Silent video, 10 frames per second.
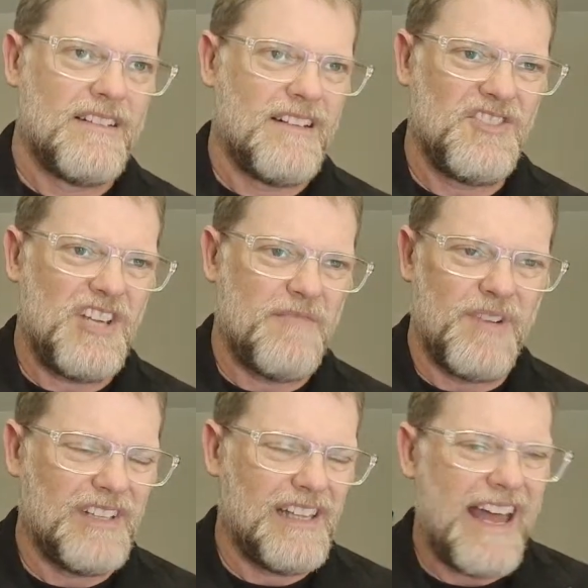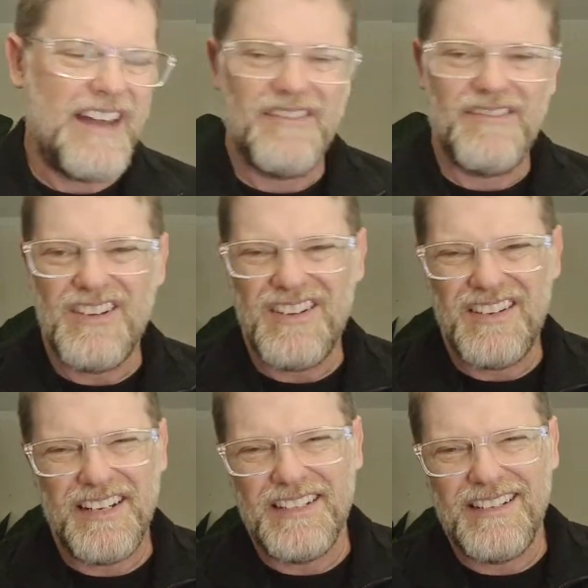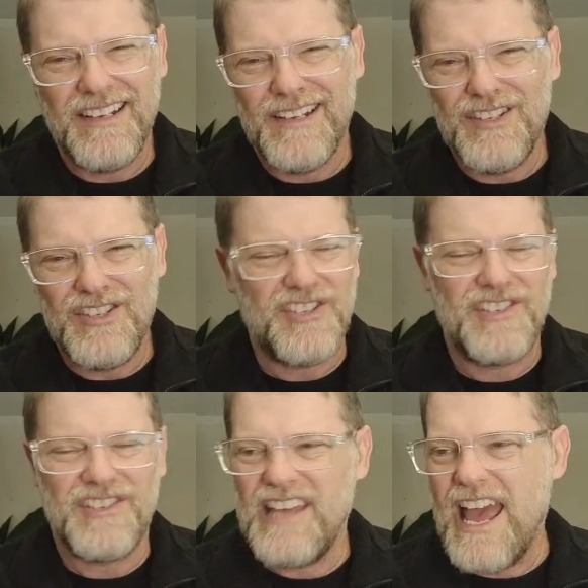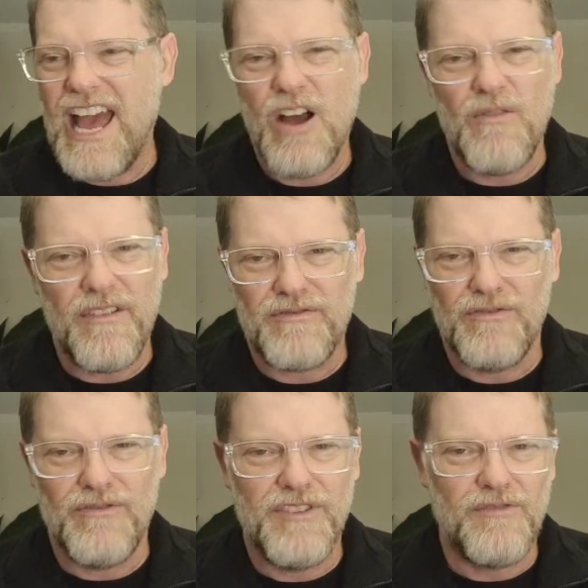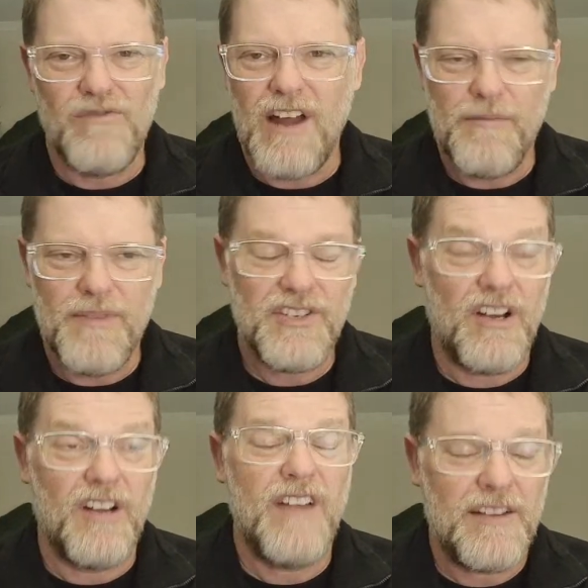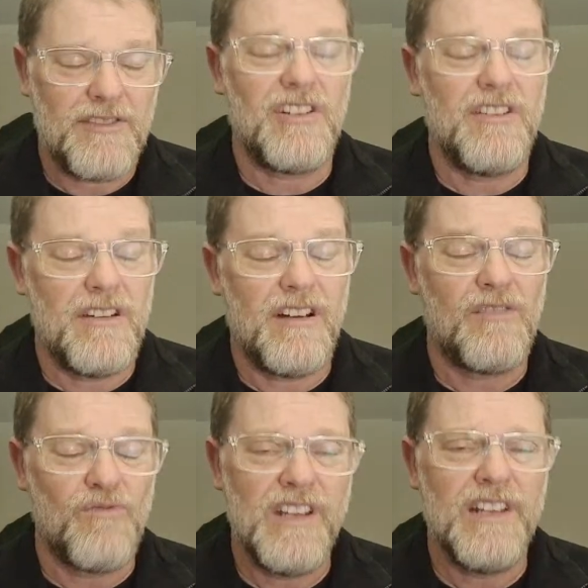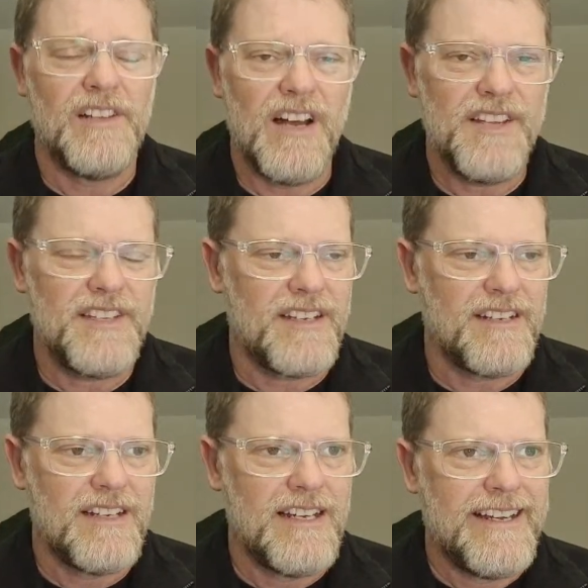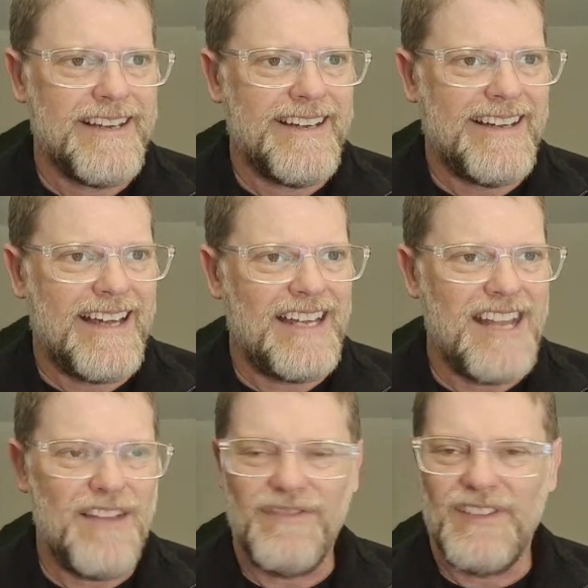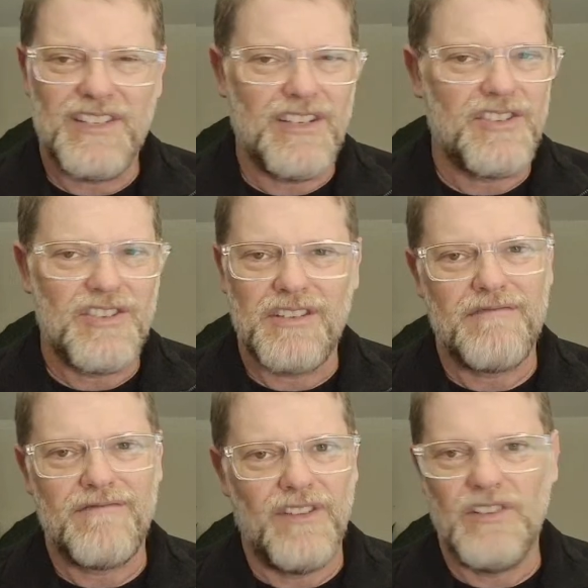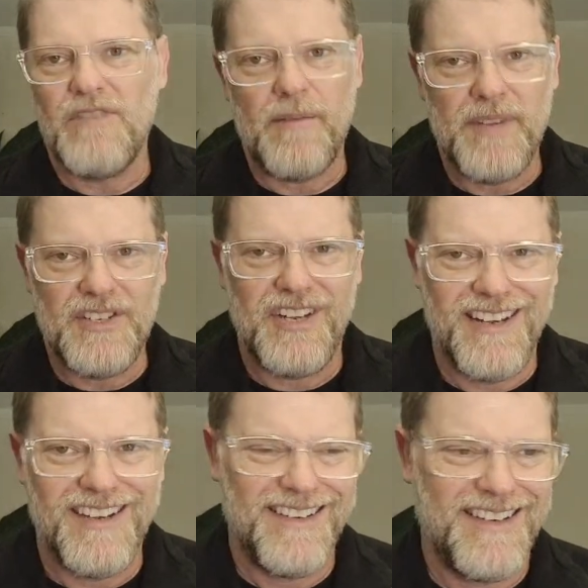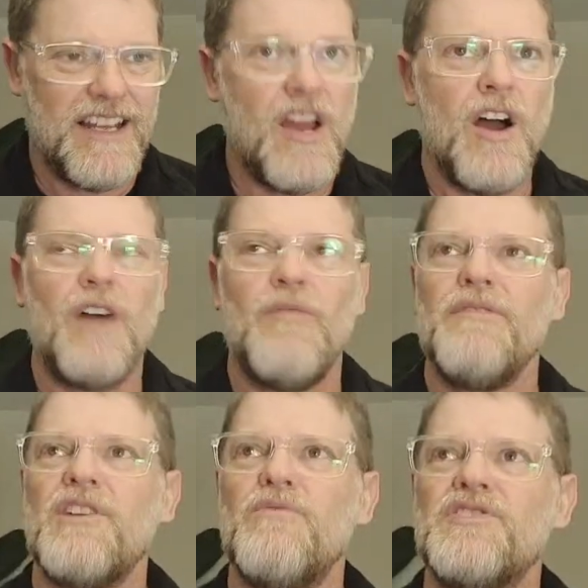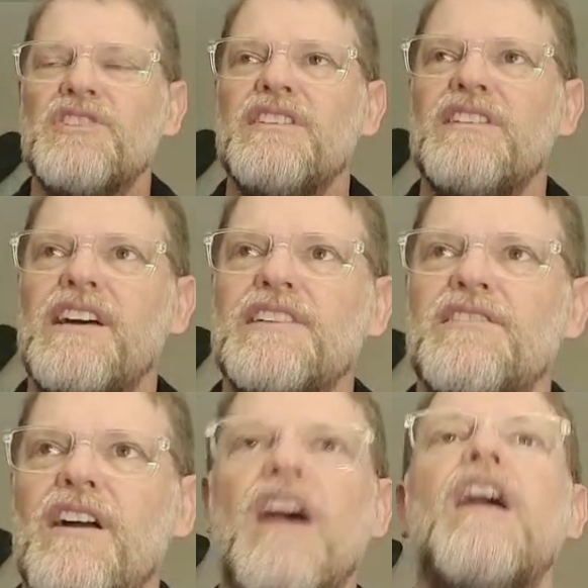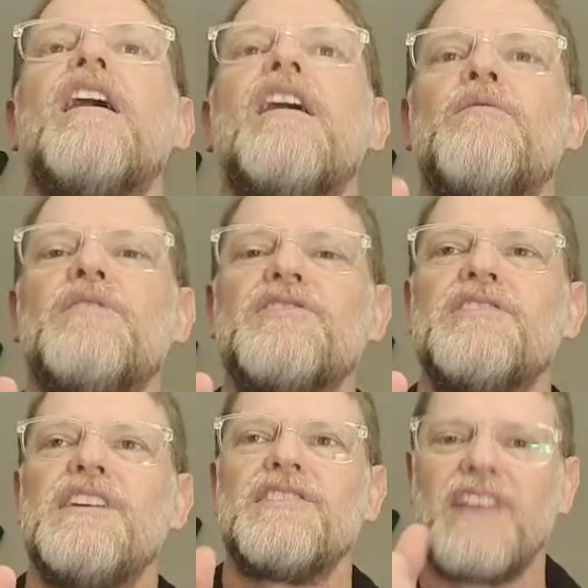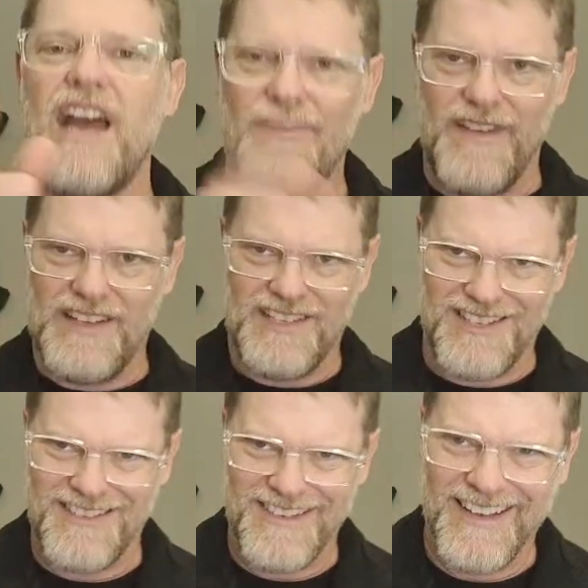I'll jump on later on and just scour through the rubbish. I realize that Netflix is just full of rubbish. Oh, what was I watching it last night? Oh, I watched Scarface.